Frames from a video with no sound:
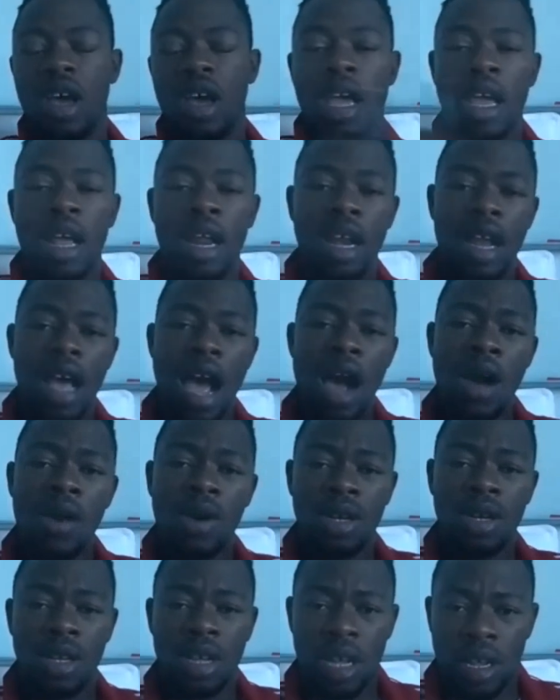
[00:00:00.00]
in
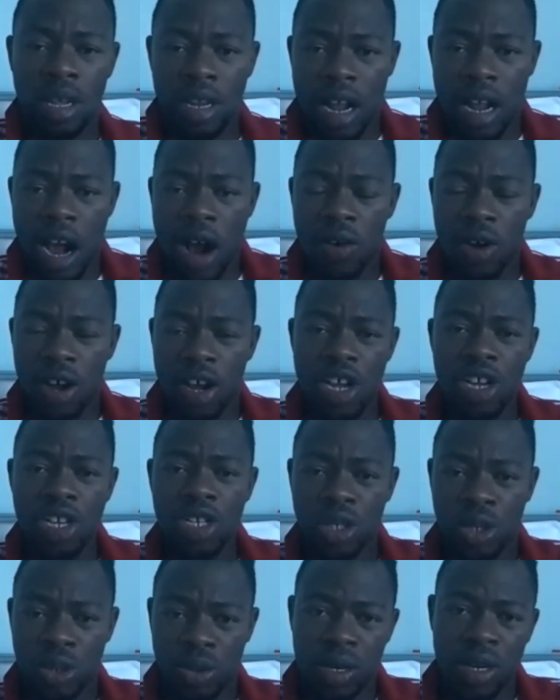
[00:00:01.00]
our in our
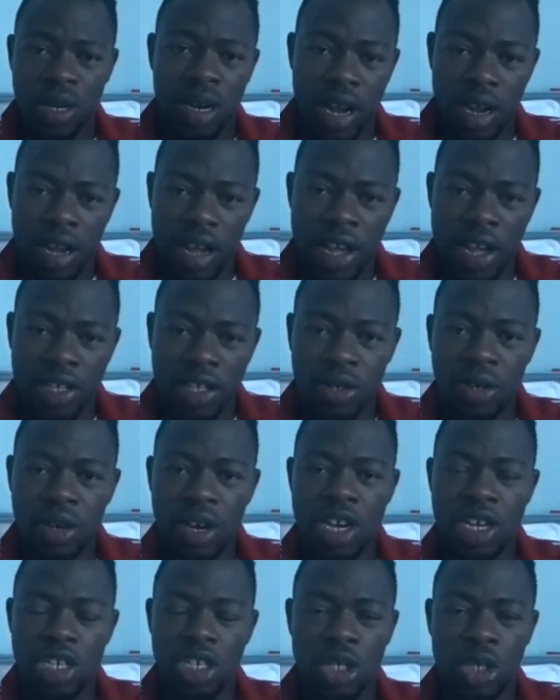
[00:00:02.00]
industry, like SEO
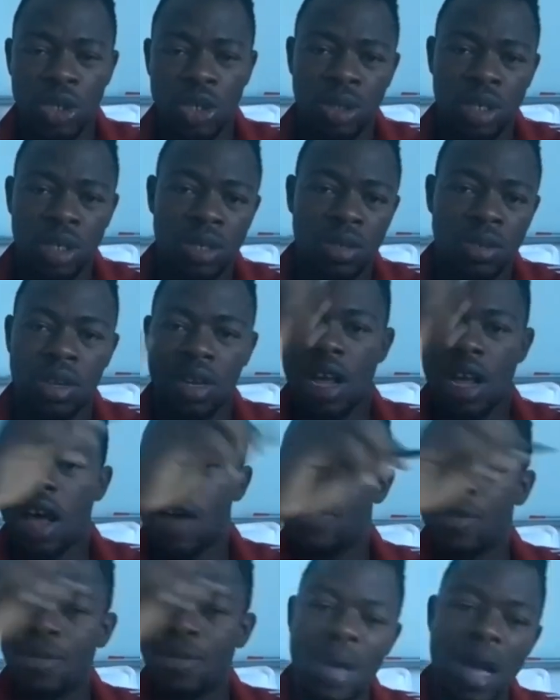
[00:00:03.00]
industry, you can have
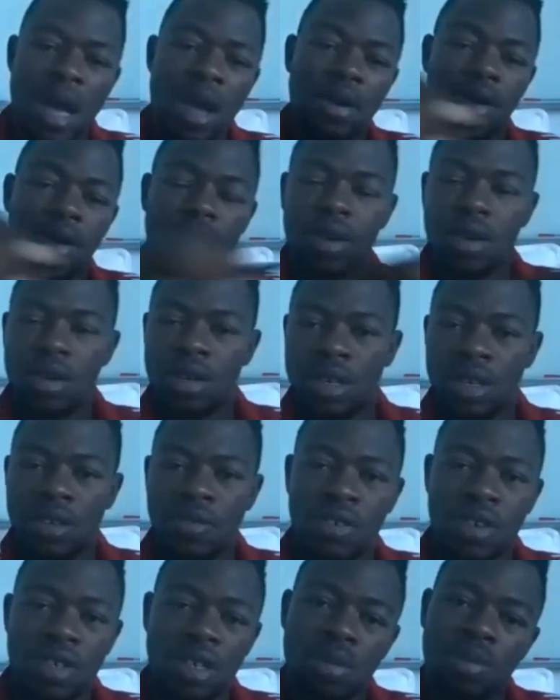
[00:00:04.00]
the banner,
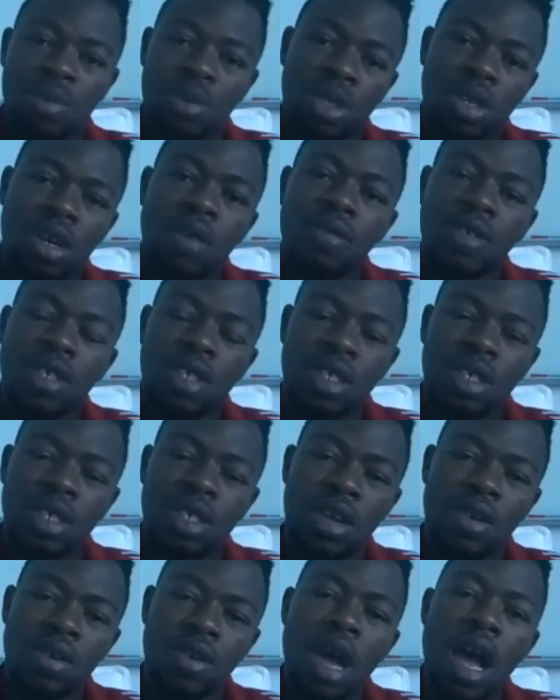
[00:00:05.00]
different type of services
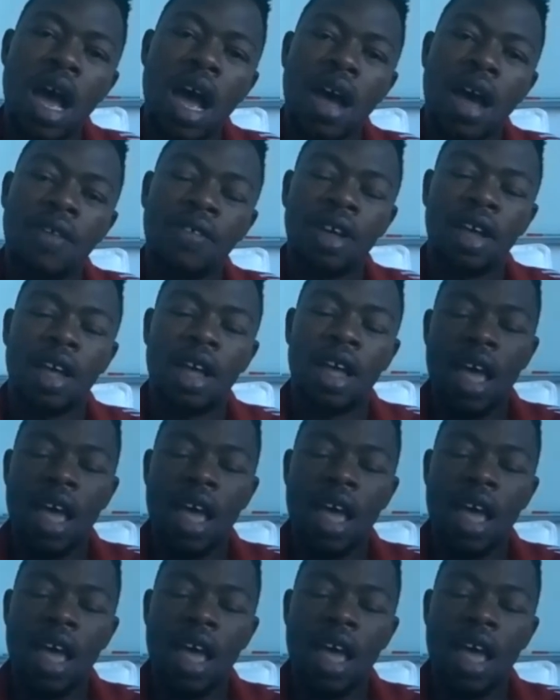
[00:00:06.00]
that you have,